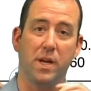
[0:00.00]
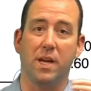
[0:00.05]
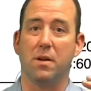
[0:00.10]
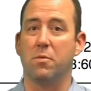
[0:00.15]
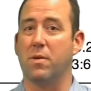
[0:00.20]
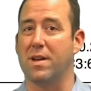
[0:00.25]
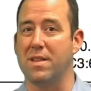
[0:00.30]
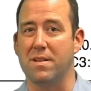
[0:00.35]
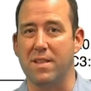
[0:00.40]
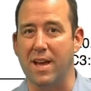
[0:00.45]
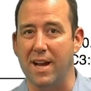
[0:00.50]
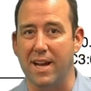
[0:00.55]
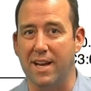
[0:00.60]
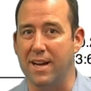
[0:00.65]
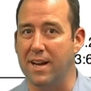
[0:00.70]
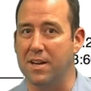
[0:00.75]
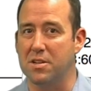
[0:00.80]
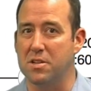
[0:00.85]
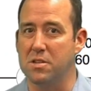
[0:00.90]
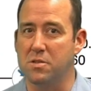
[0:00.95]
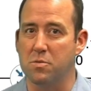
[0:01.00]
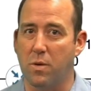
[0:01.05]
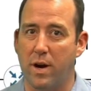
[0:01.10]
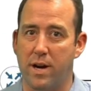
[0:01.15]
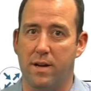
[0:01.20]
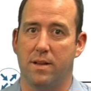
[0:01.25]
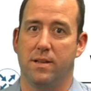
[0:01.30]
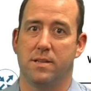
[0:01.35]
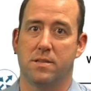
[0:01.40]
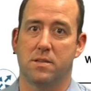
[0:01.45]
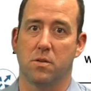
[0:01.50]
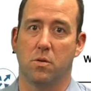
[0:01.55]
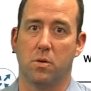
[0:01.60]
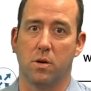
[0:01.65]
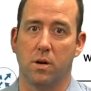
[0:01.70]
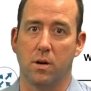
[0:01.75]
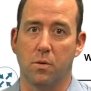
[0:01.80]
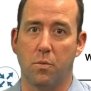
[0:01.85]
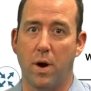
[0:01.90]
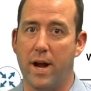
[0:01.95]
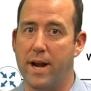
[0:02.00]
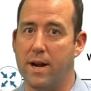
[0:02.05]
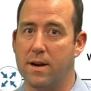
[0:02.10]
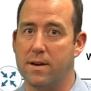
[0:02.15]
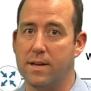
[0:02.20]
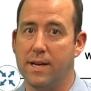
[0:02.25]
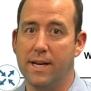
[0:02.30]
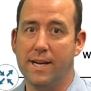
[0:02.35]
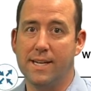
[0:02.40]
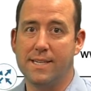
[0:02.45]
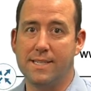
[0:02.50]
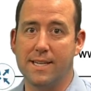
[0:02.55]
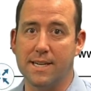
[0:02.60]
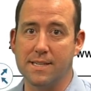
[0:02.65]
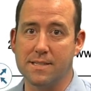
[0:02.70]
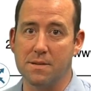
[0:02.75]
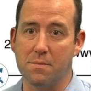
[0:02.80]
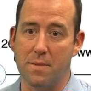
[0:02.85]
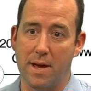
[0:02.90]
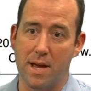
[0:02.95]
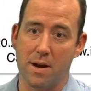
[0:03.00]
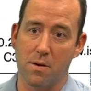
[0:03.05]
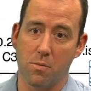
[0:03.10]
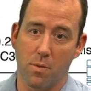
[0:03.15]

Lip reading: And whether that connection is wireless or wired doesn't matter.